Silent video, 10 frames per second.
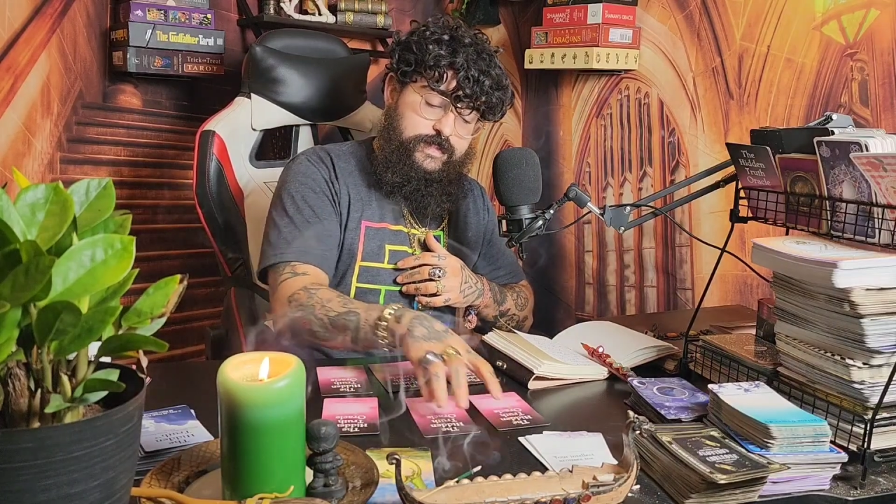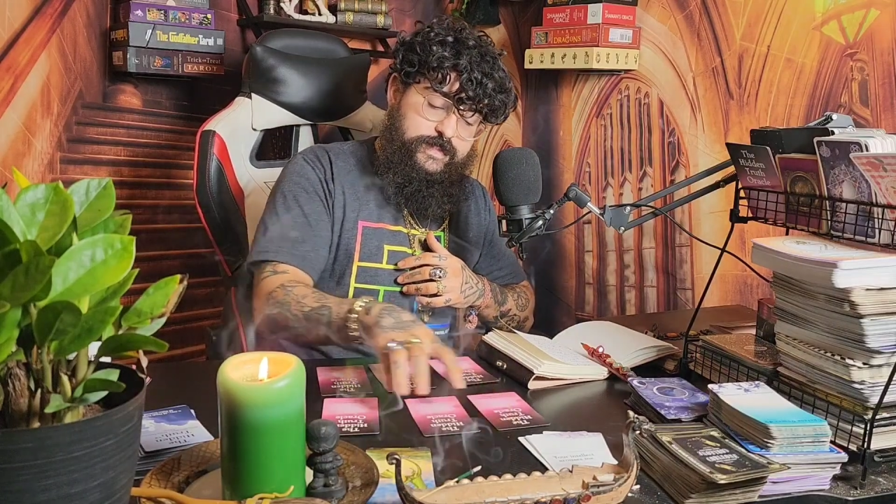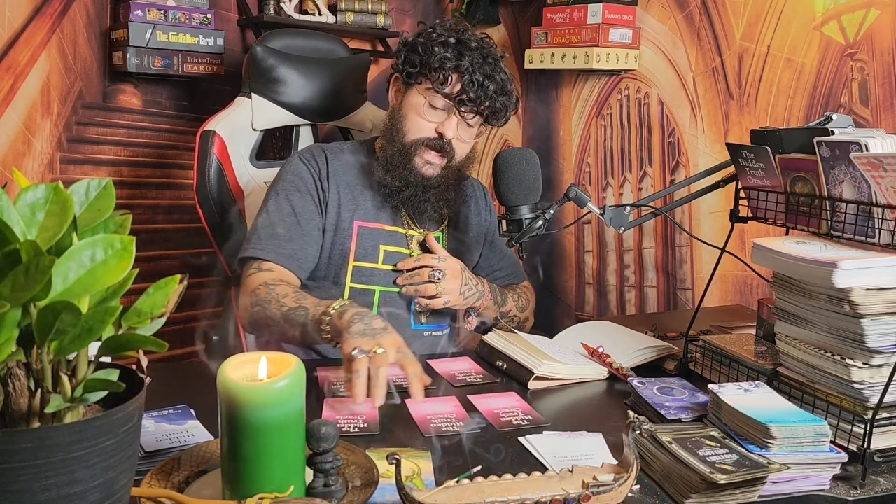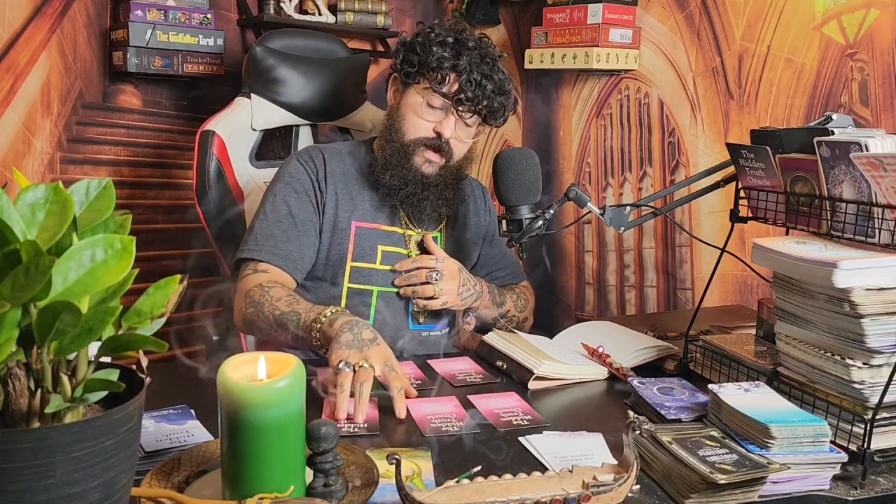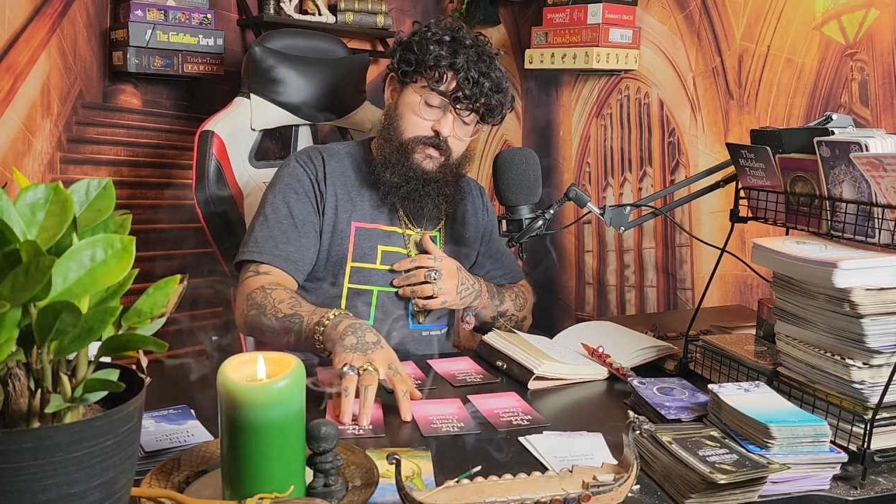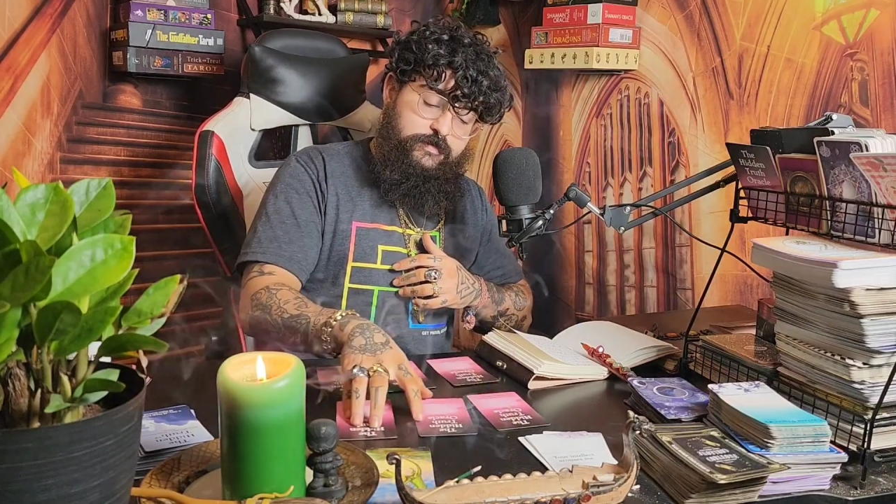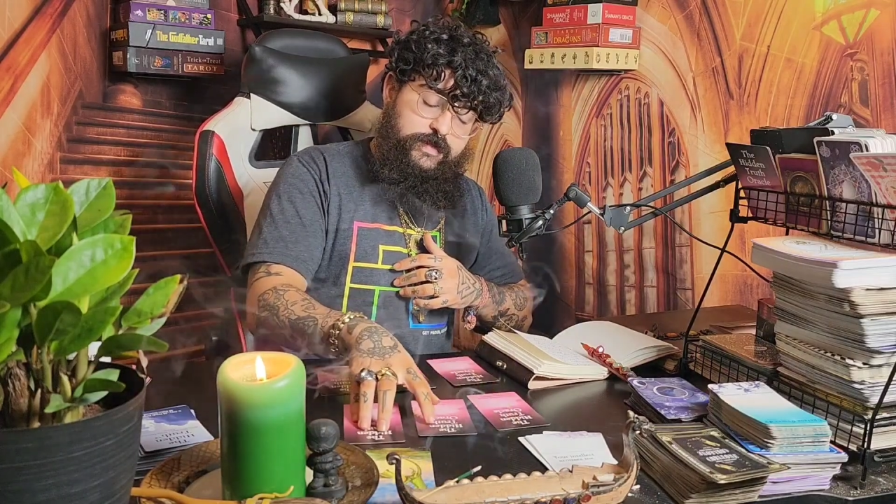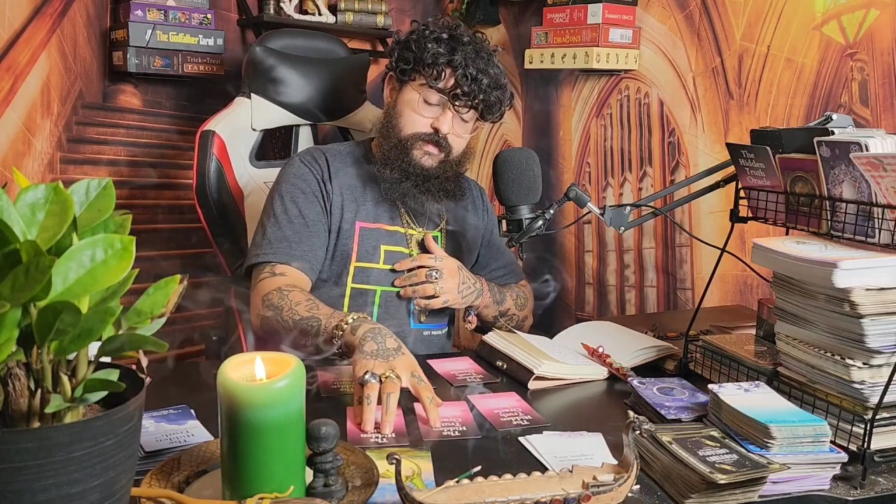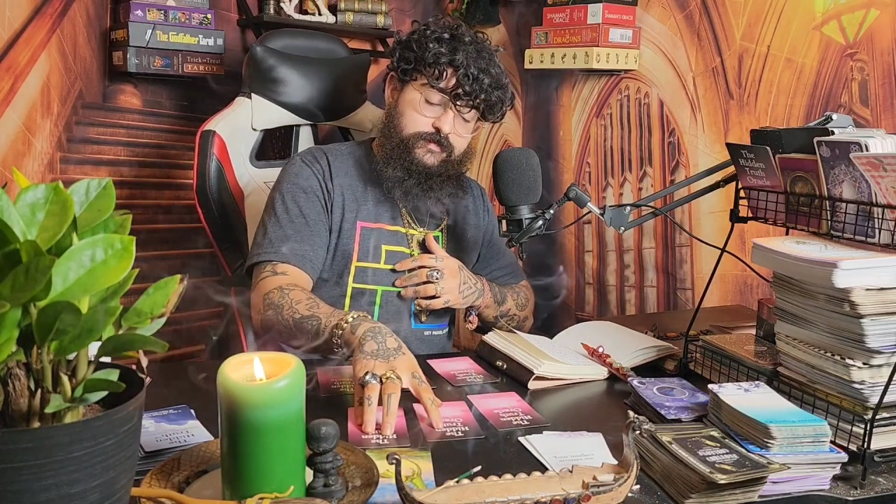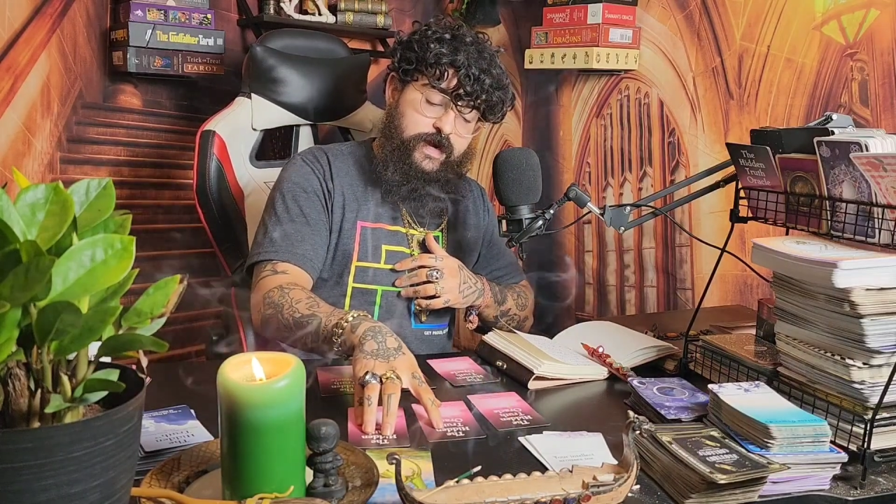is how
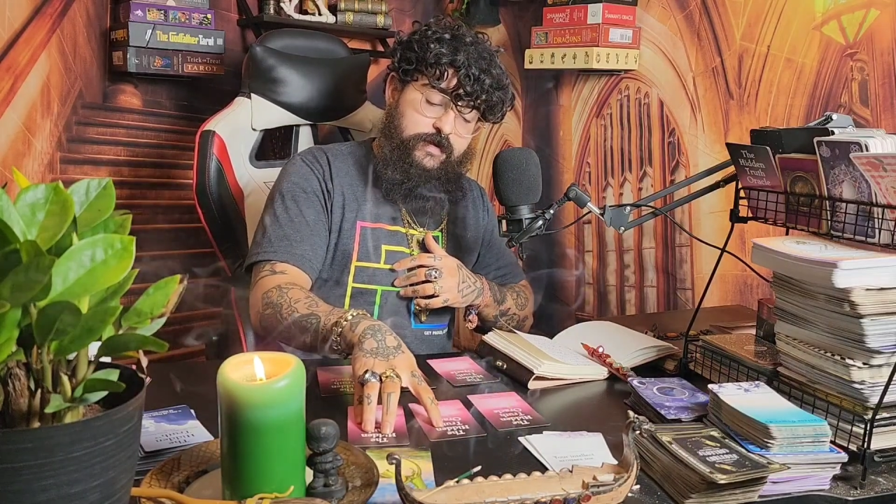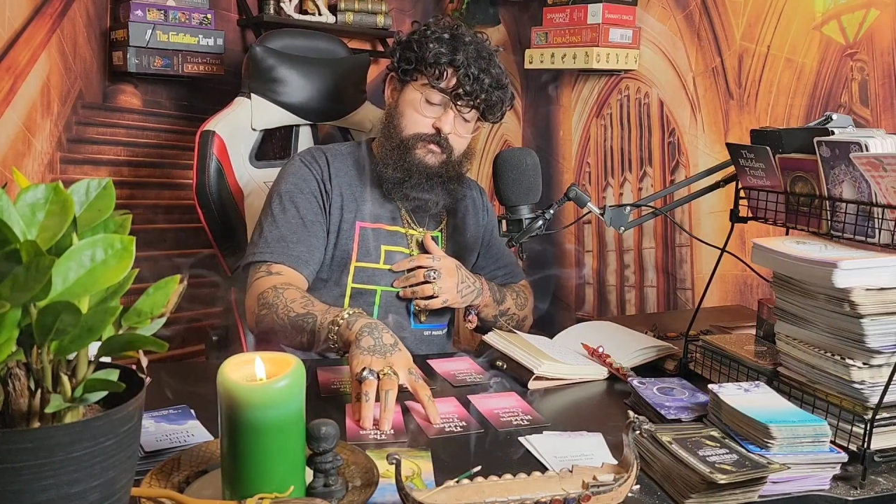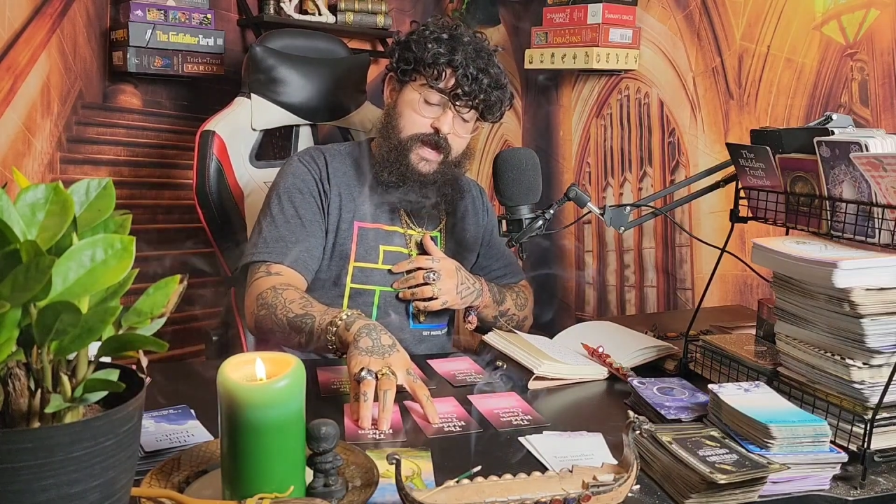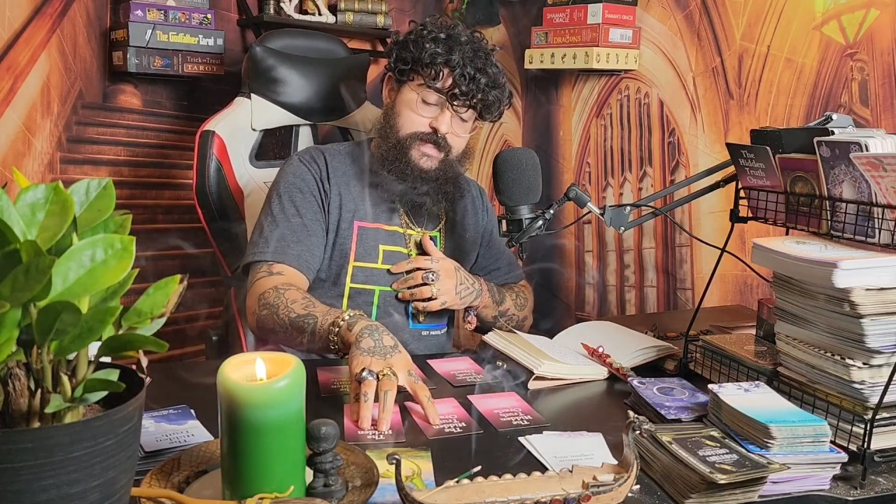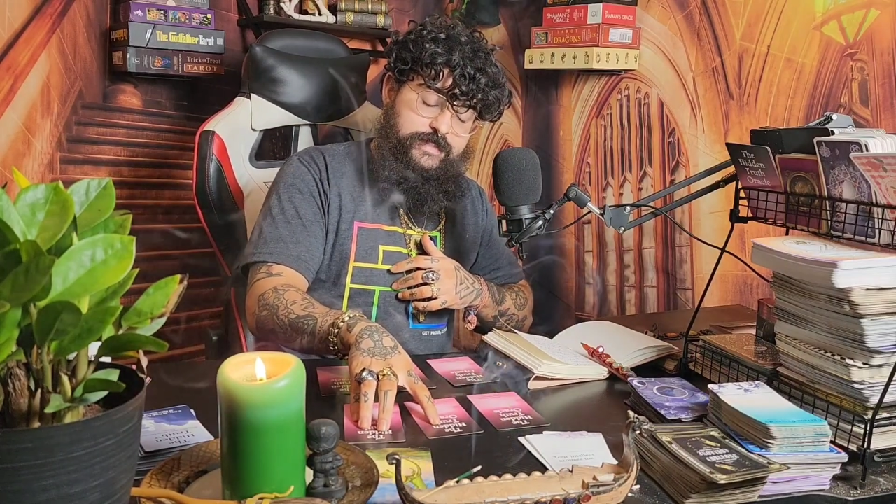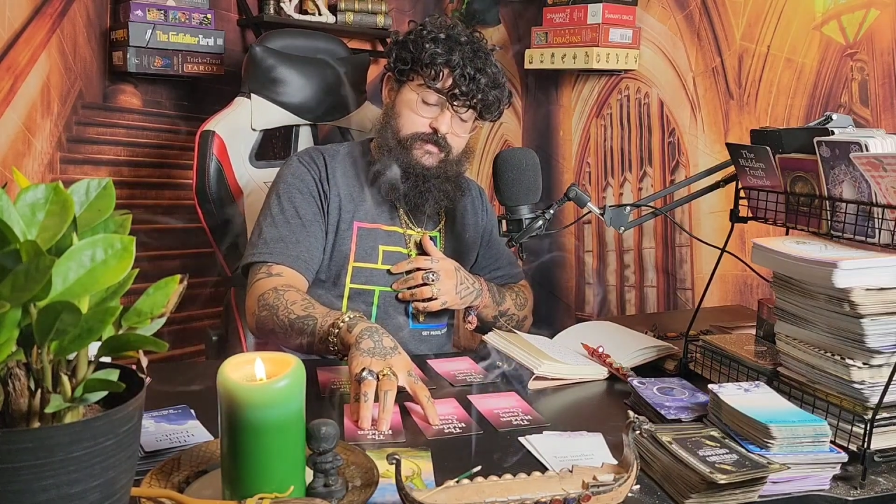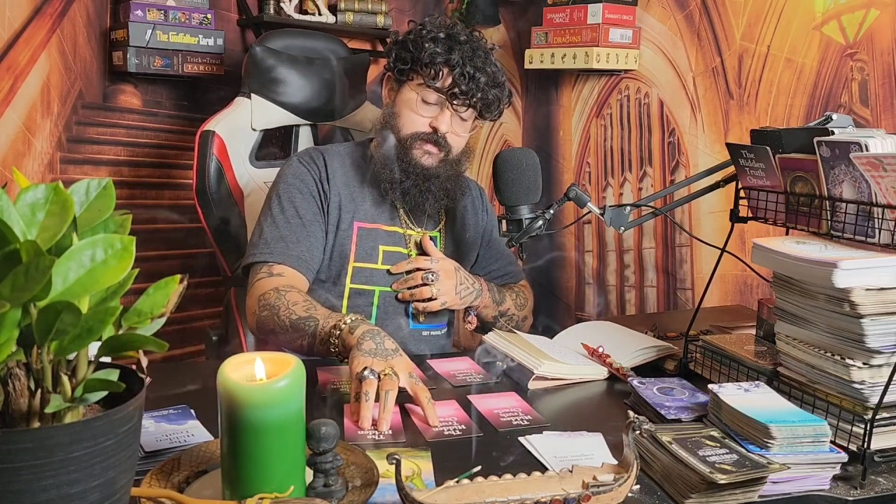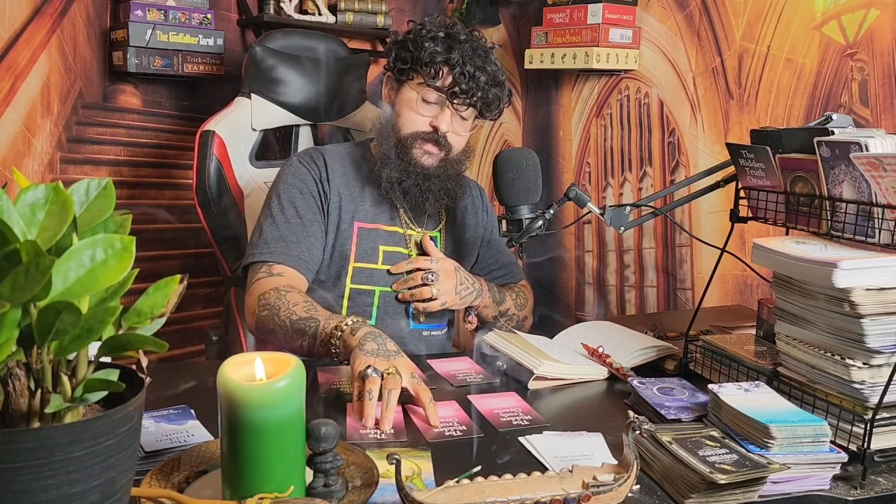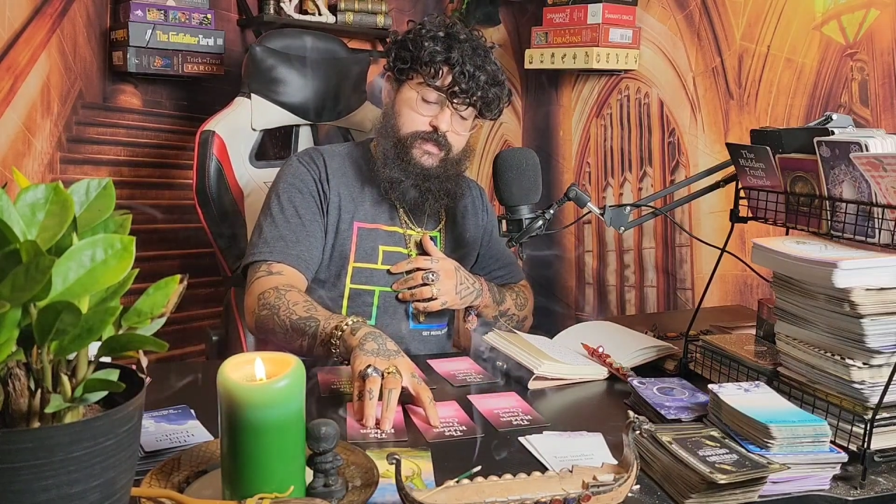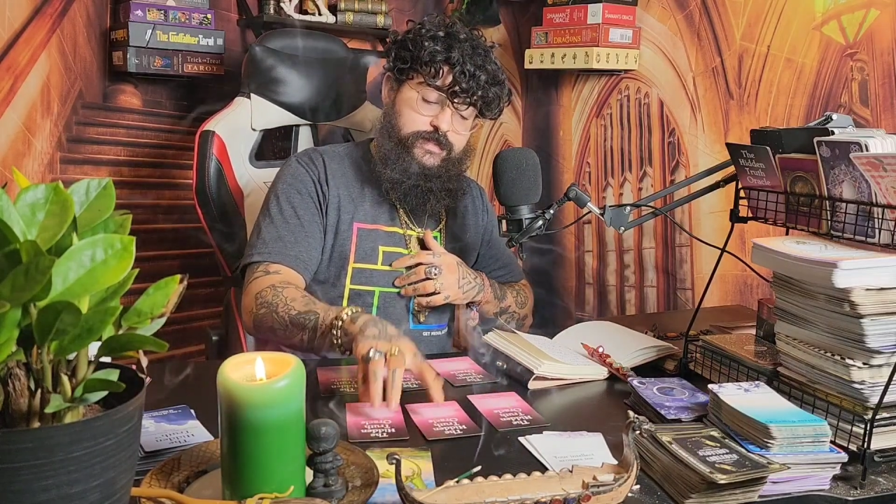the divine
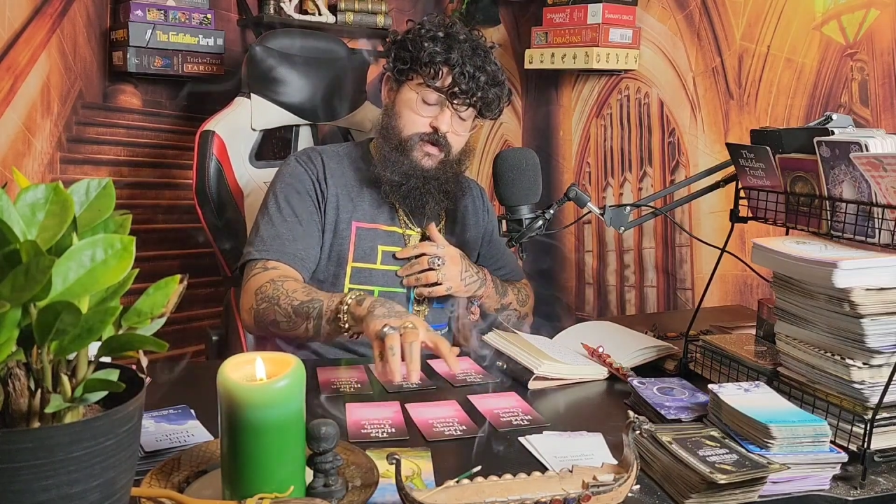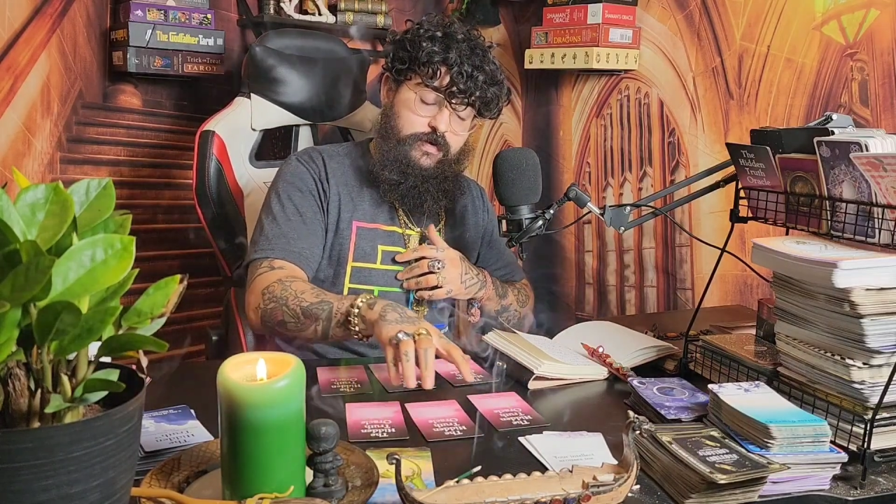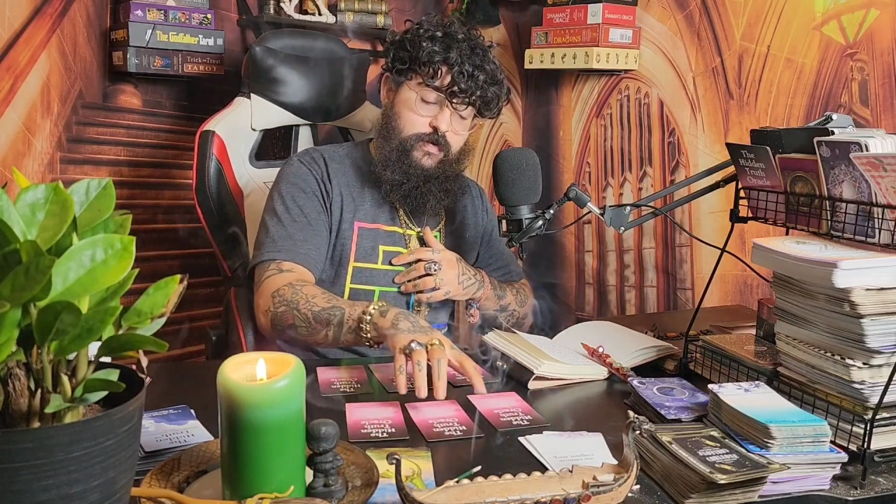masculine is